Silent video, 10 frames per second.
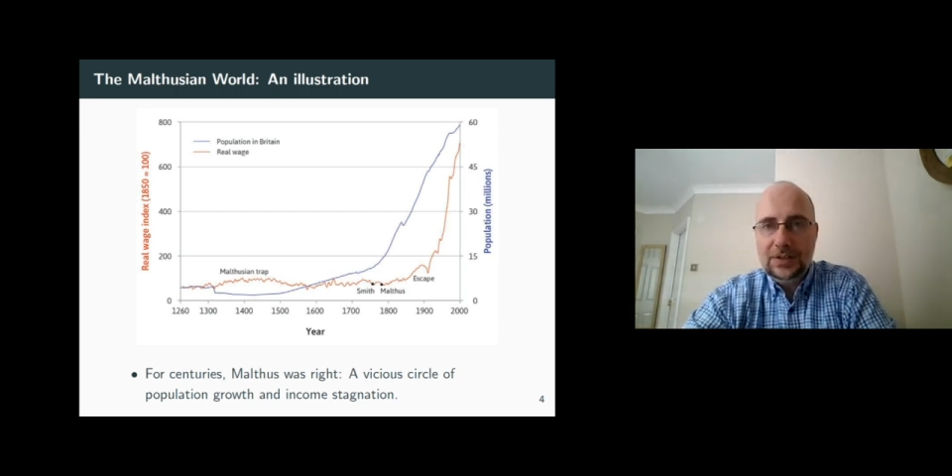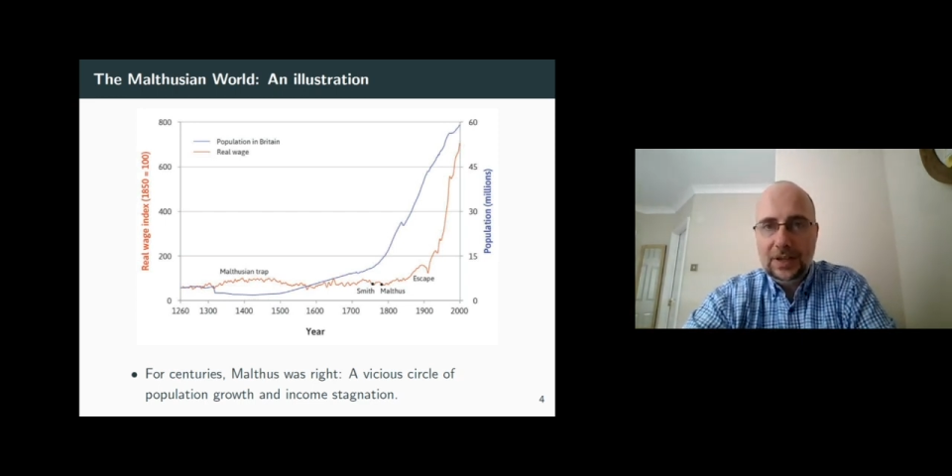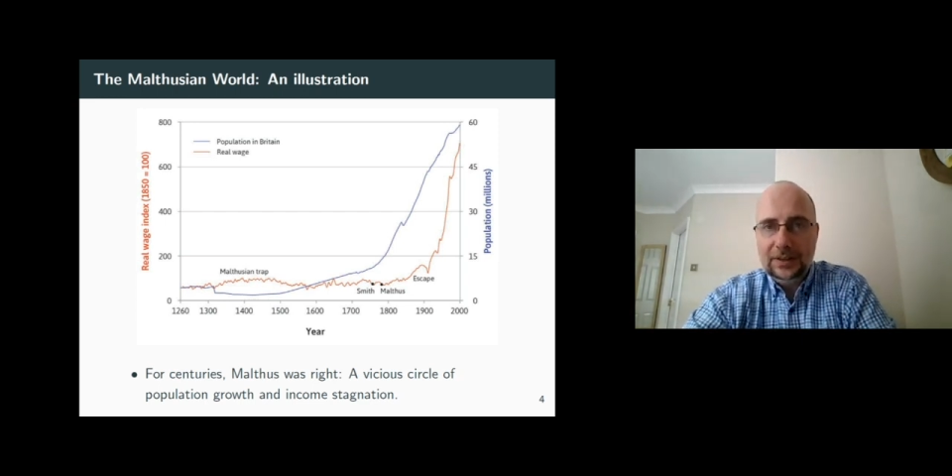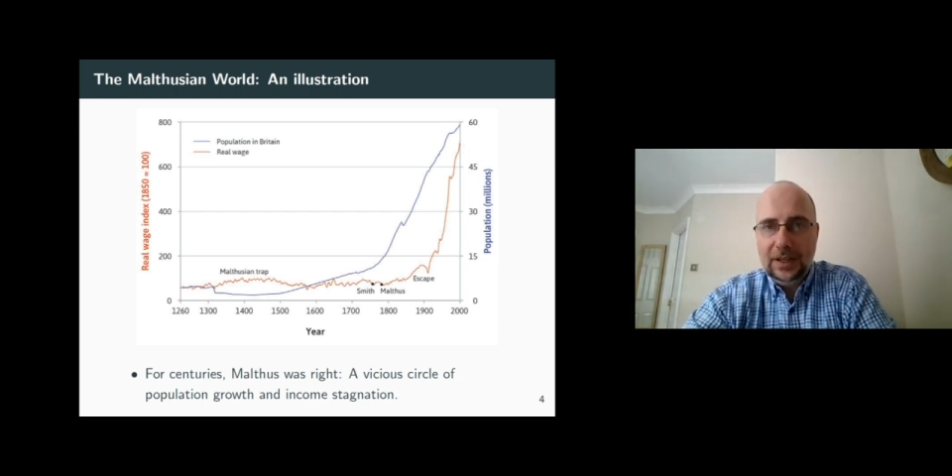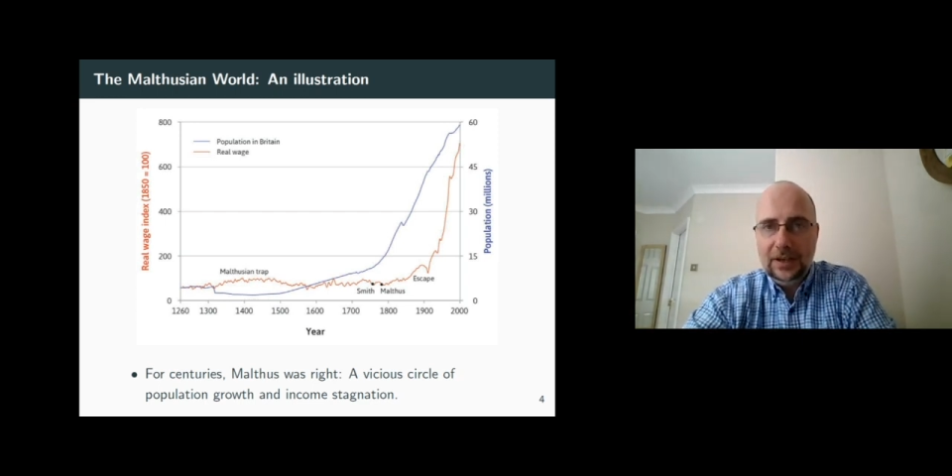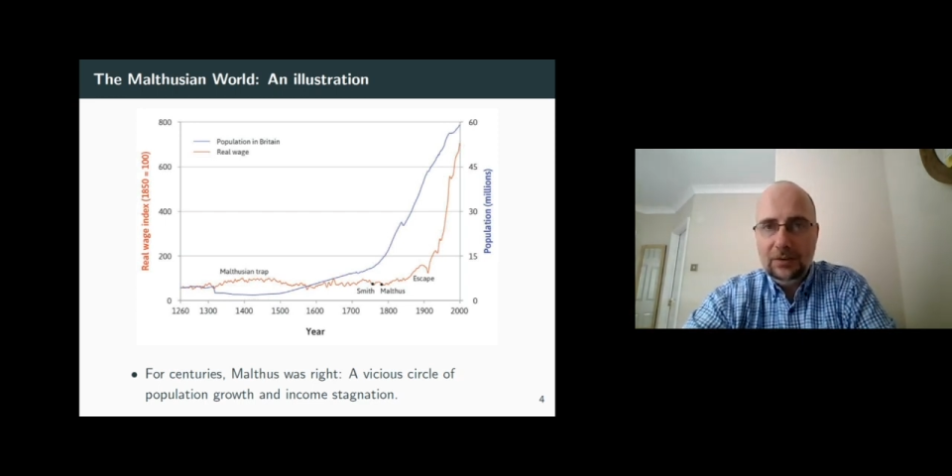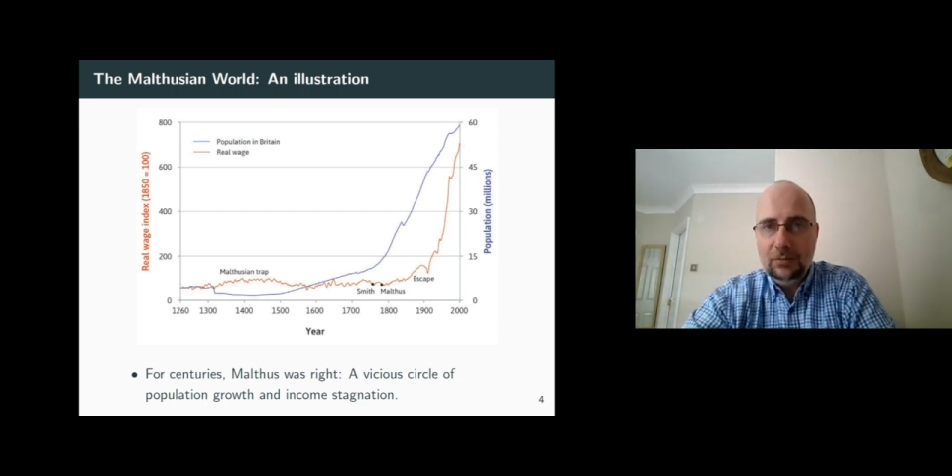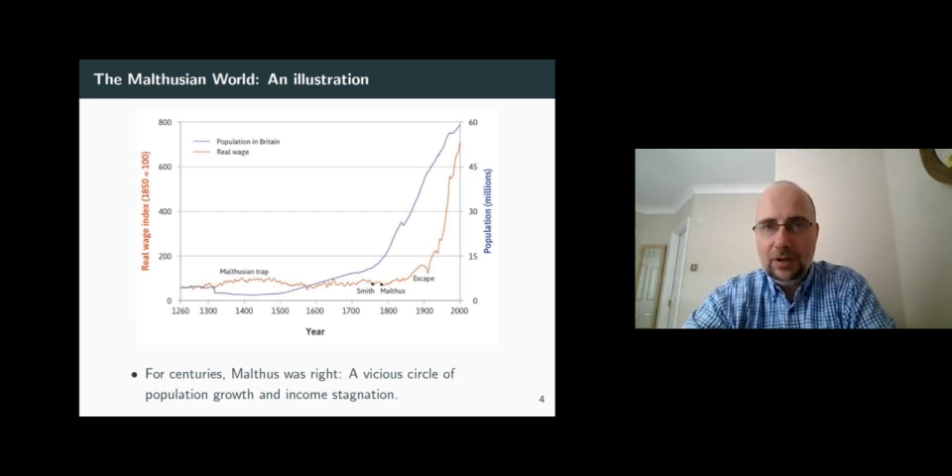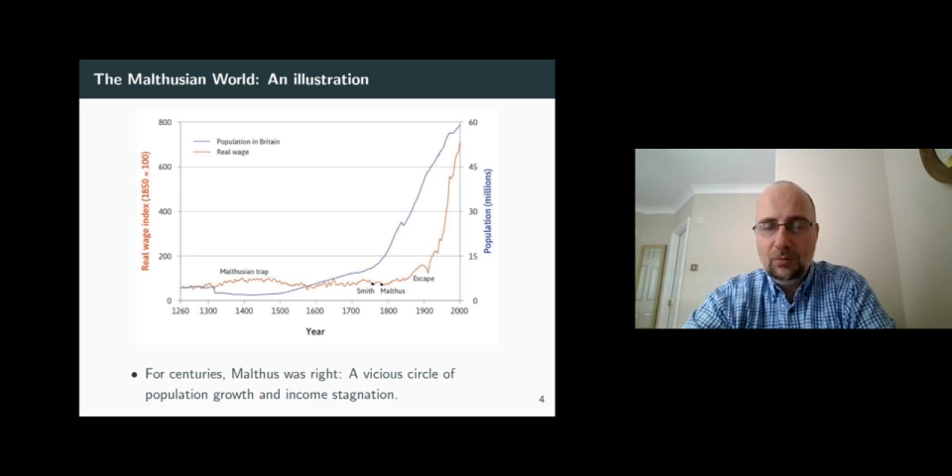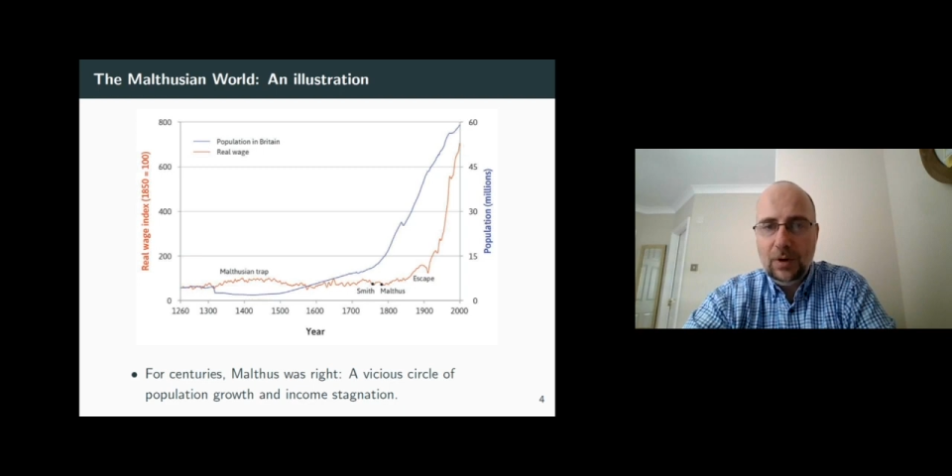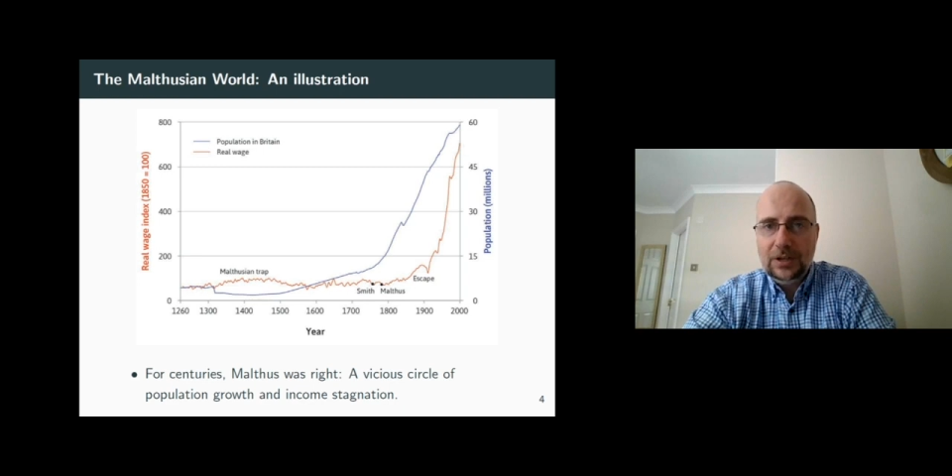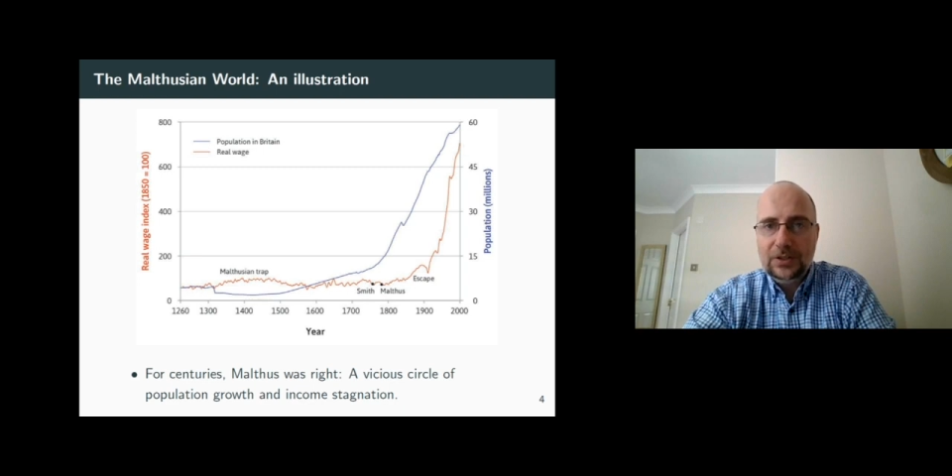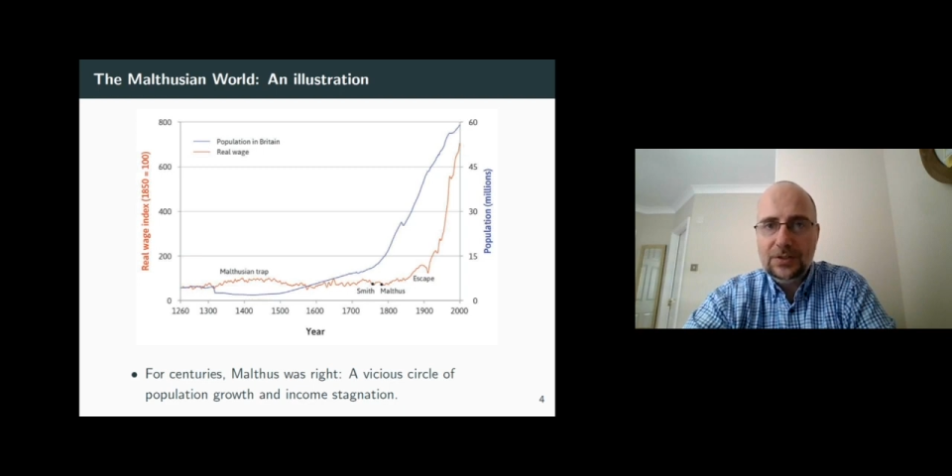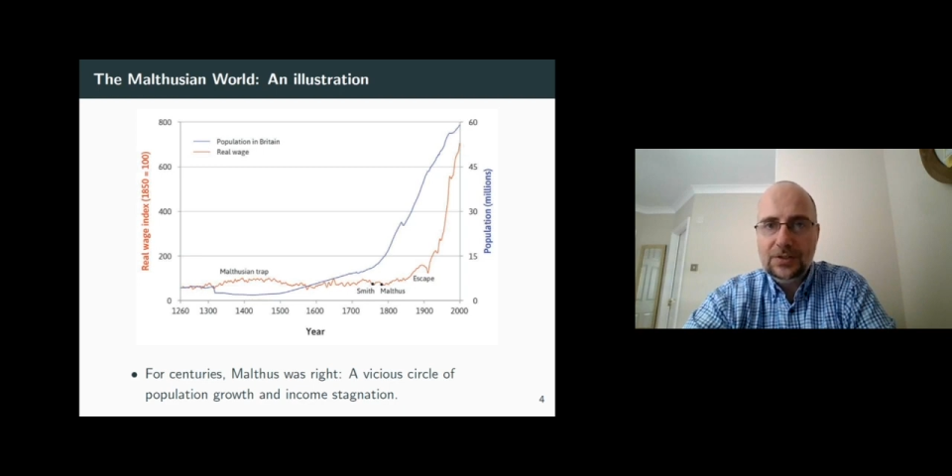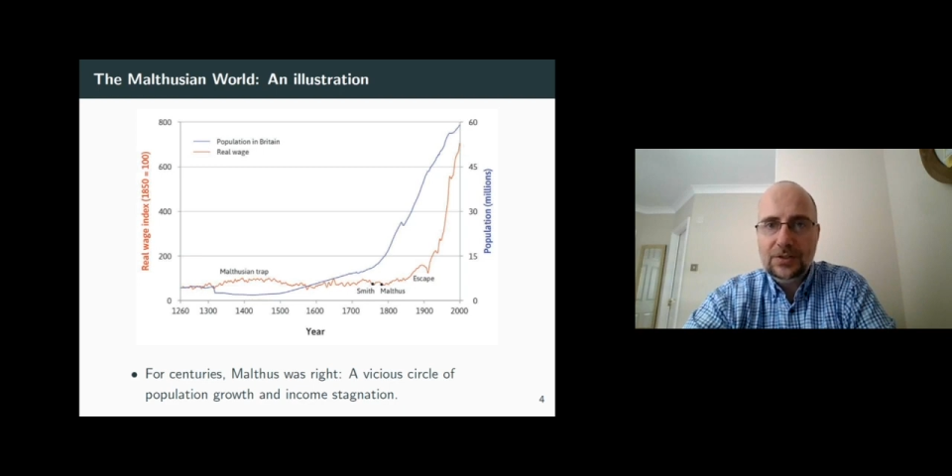stagnating real
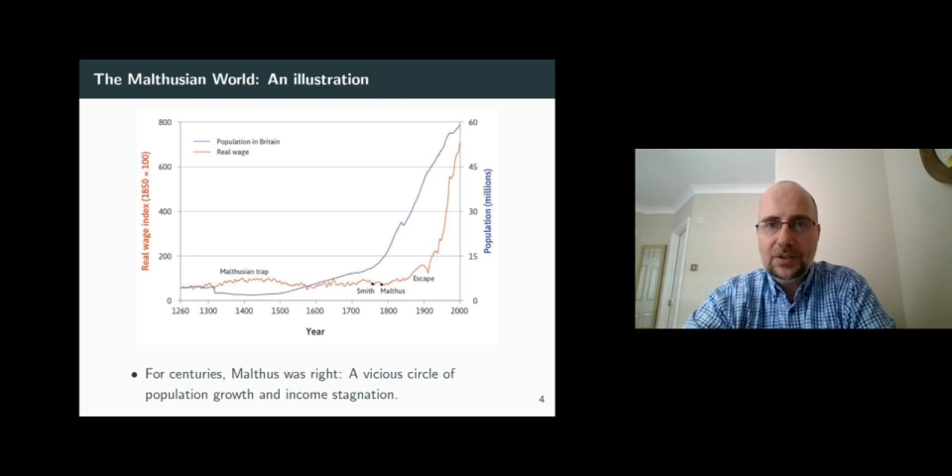wages